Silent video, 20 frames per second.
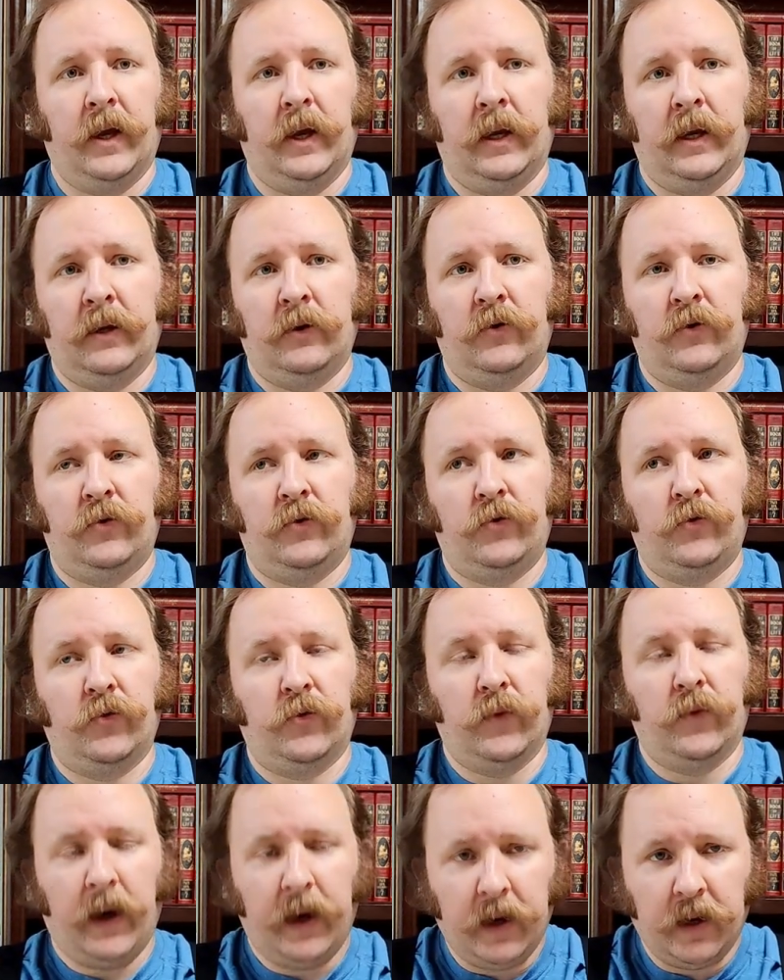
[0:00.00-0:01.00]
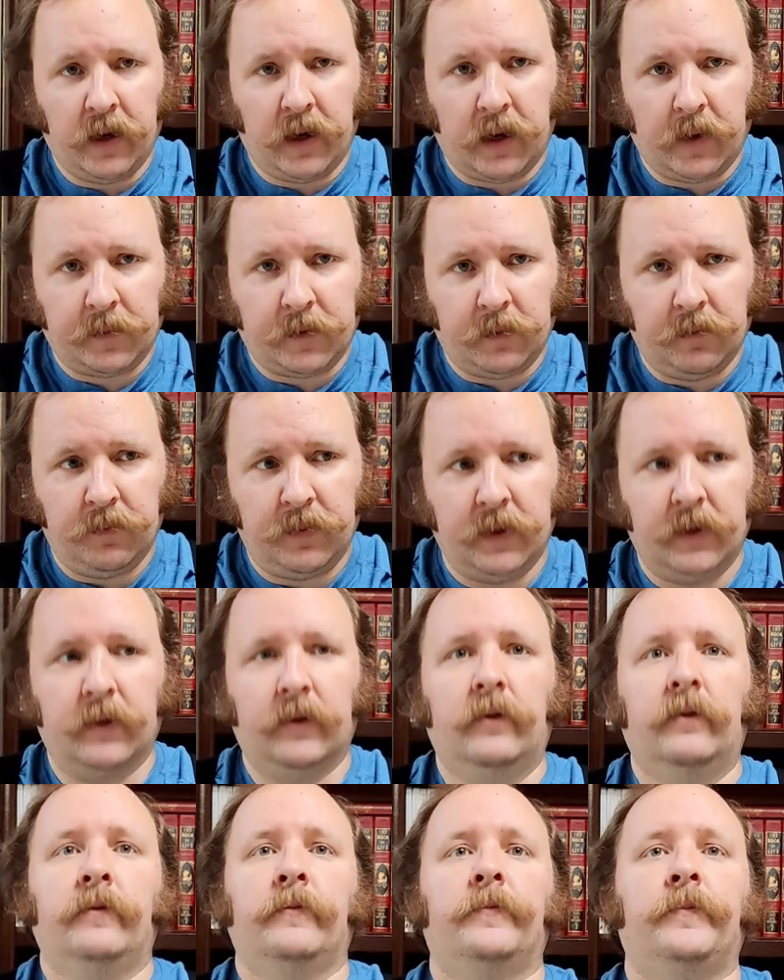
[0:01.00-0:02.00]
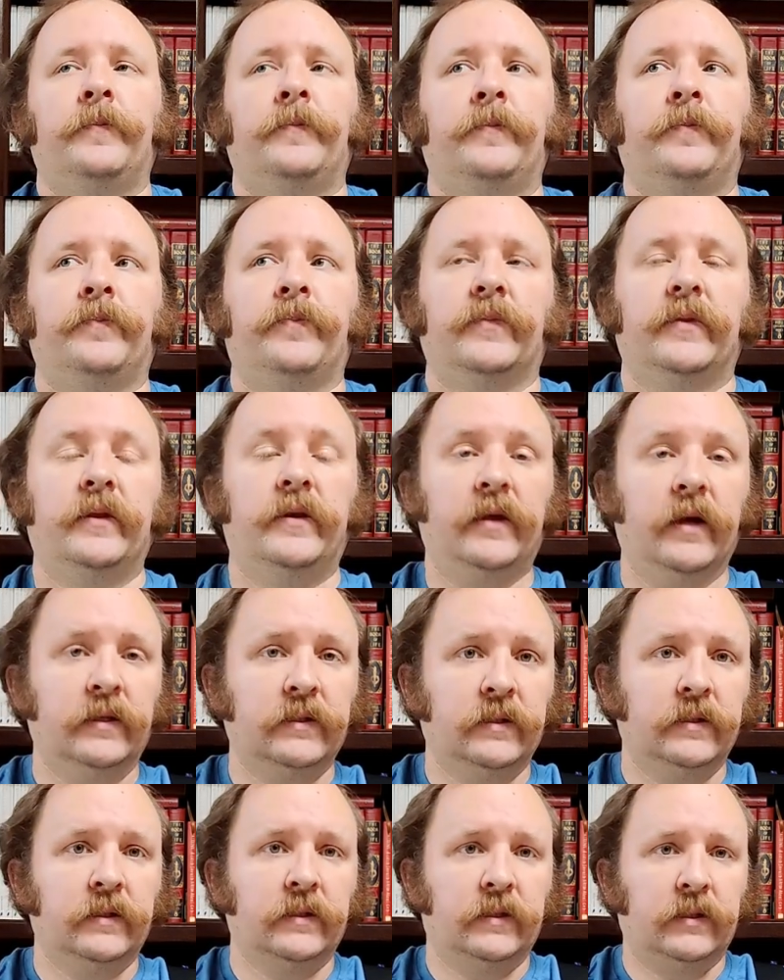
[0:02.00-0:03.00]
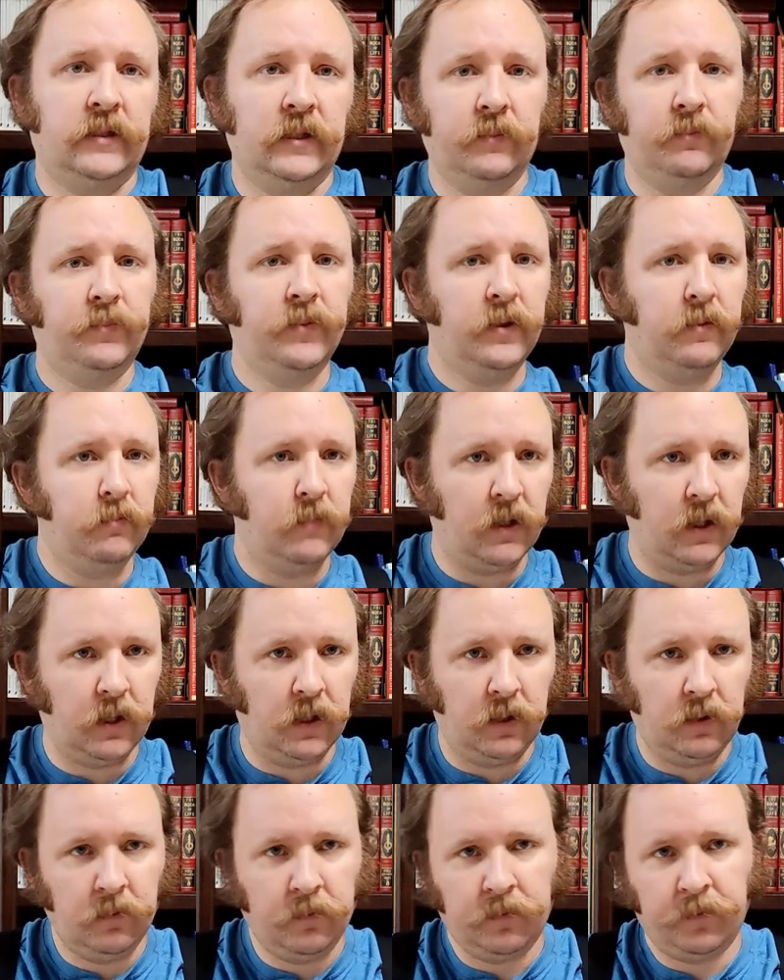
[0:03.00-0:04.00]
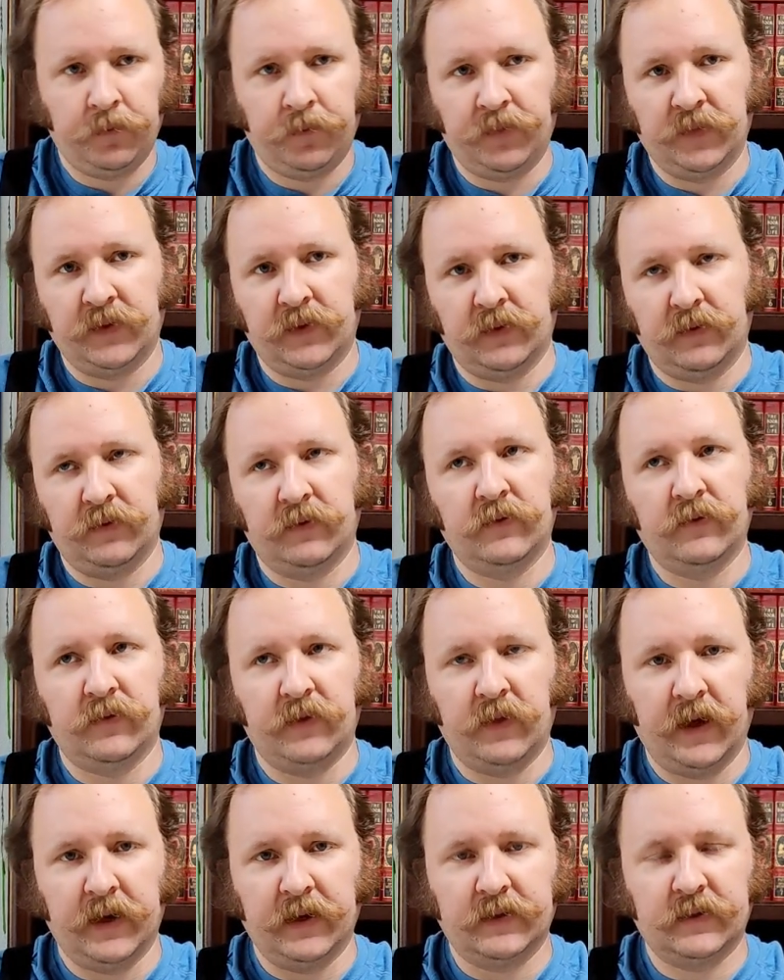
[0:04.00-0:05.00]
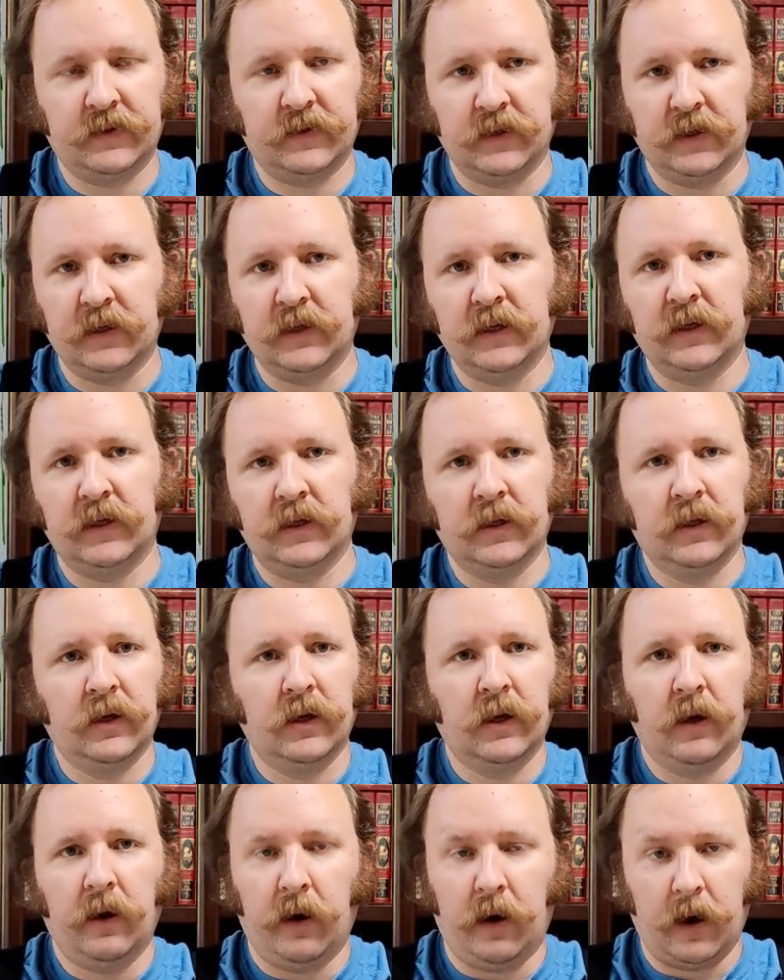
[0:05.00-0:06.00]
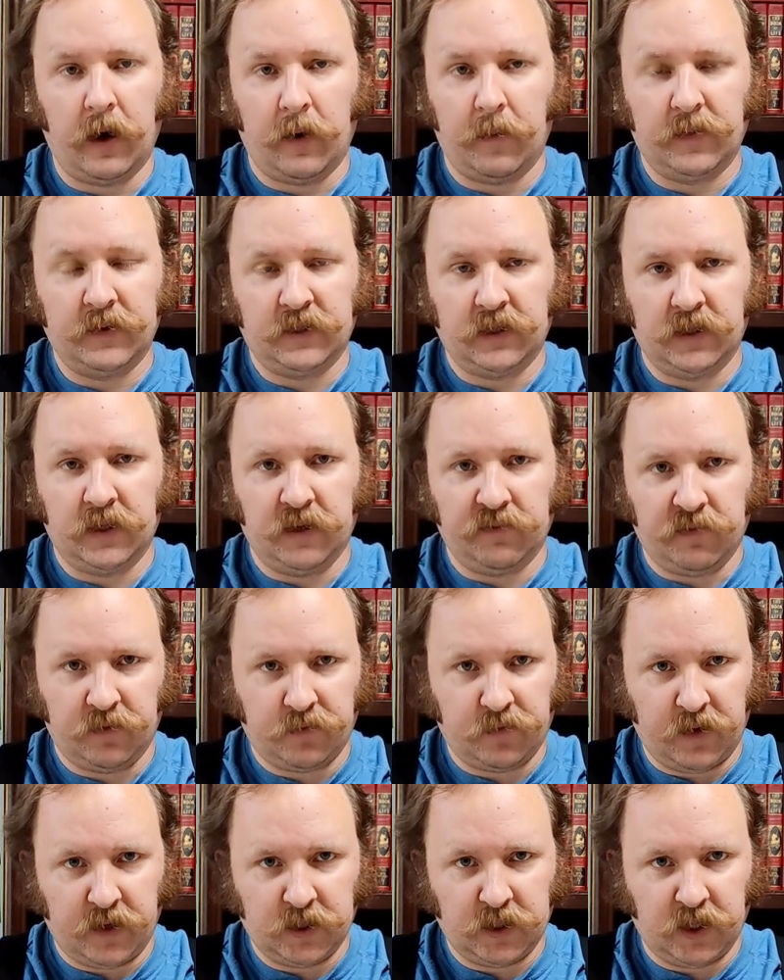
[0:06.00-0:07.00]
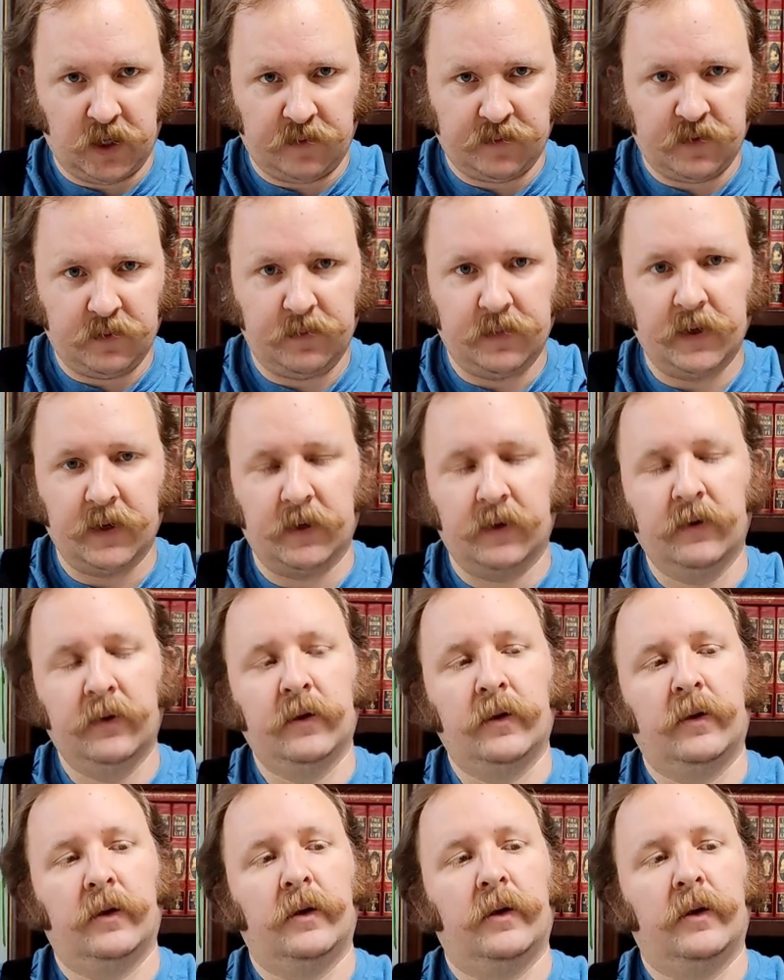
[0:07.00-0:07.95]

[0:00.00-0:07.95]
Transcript: A dry hopped beer doesn't simply mean that it's the opposite of a fresh hopped beer.